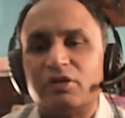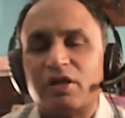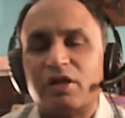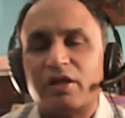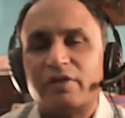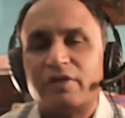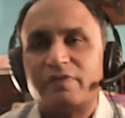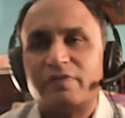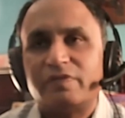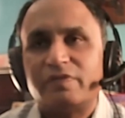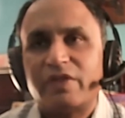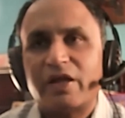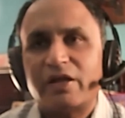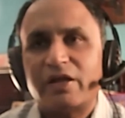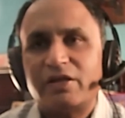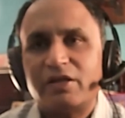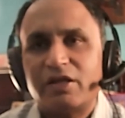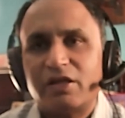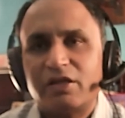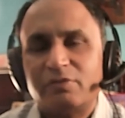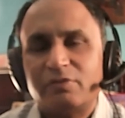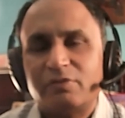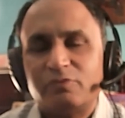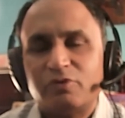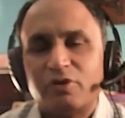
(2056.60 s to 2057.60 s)
At that
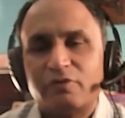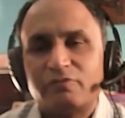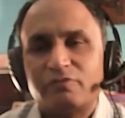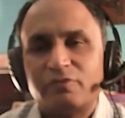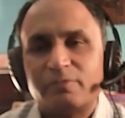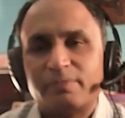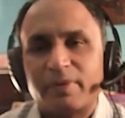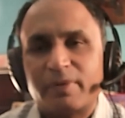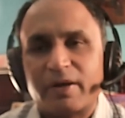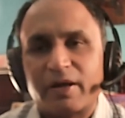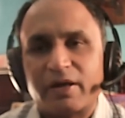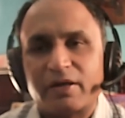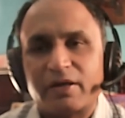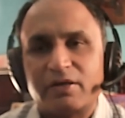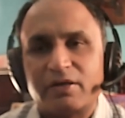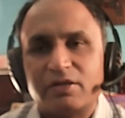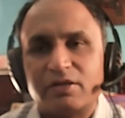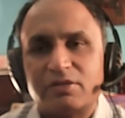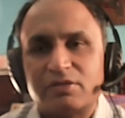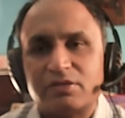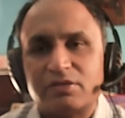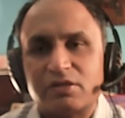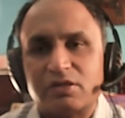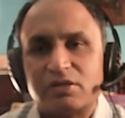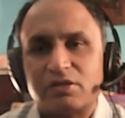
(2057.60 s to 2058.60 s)
time, you have to
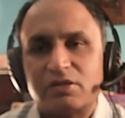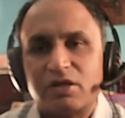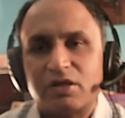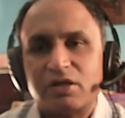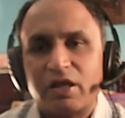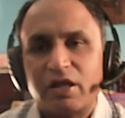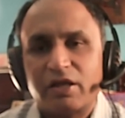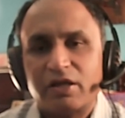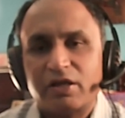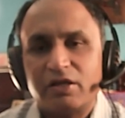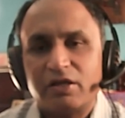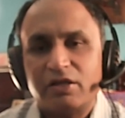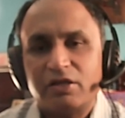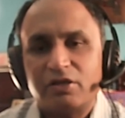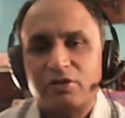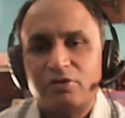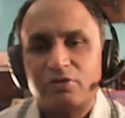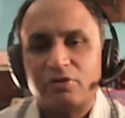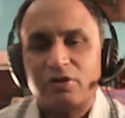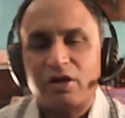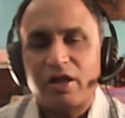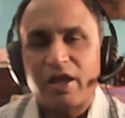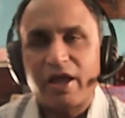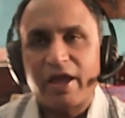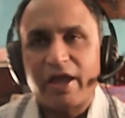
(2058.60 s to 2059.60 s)
practice a technique
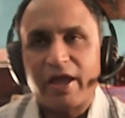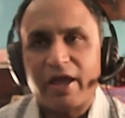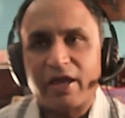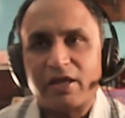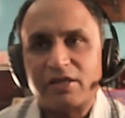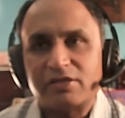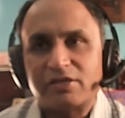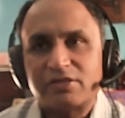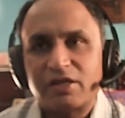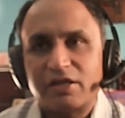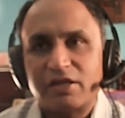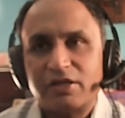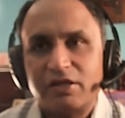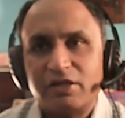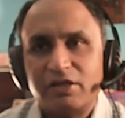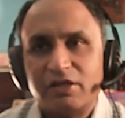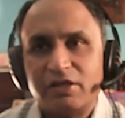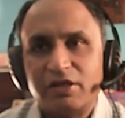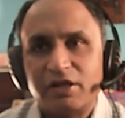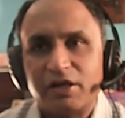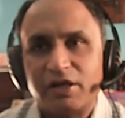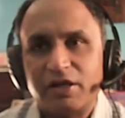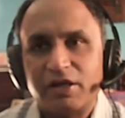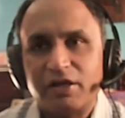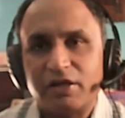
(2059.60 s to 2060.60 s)
called anxiety
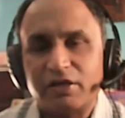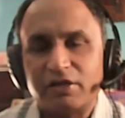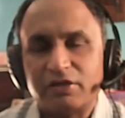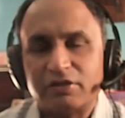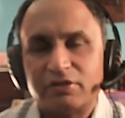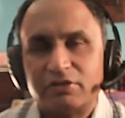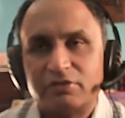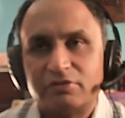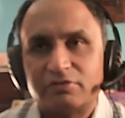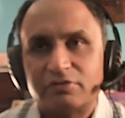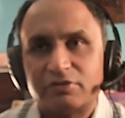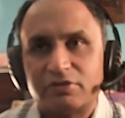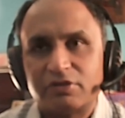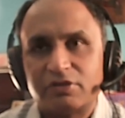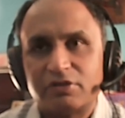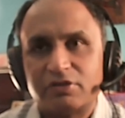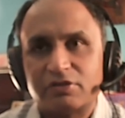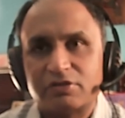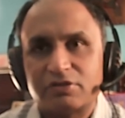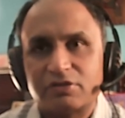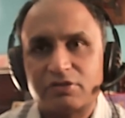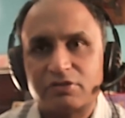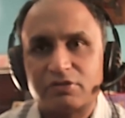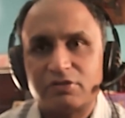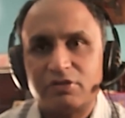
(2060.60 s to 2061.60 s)
grading. What it
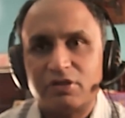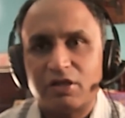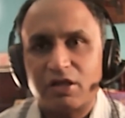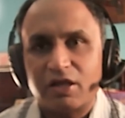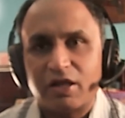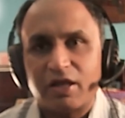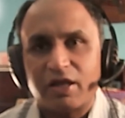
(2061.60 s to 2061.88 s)
is called?